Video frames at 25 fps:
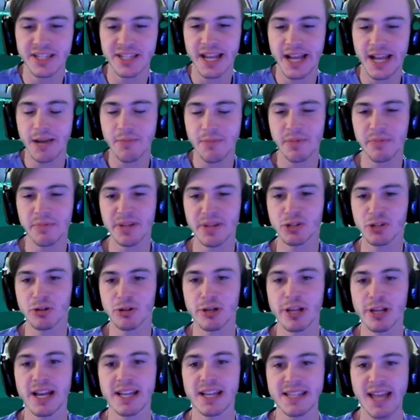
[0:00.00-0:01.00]
I'm going to be showing
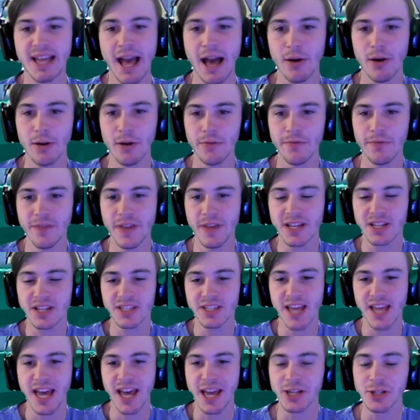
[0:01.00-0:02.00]
you guys how to fix
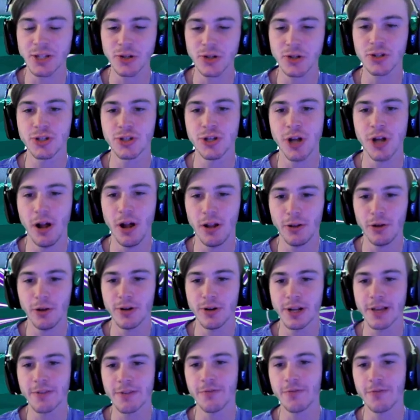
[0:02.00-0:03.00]
textures not
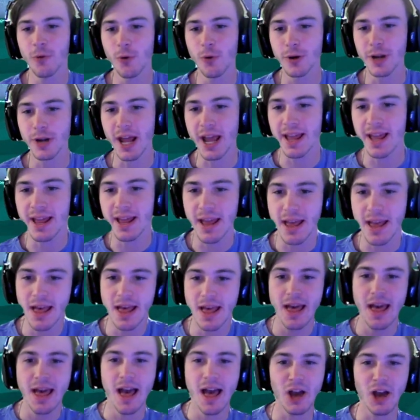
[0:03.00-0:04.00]
loading in Fortnite.
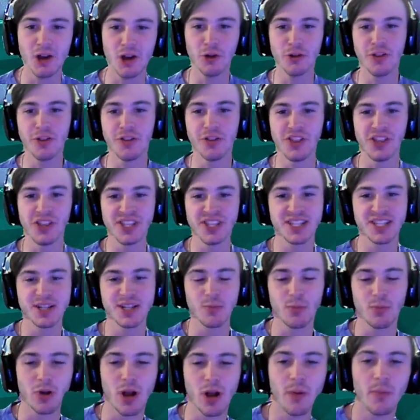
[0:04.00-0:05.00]
I know that this is a
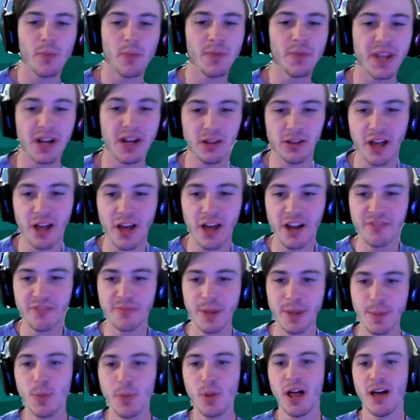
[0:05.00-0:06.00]
problem that a lot of
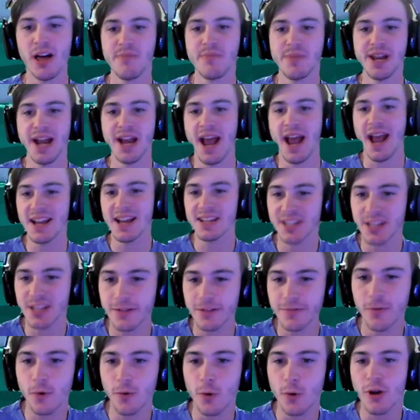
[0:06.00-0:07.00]
people have been asking
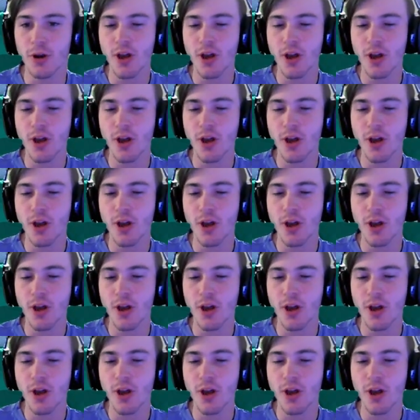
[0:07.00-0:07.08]
for,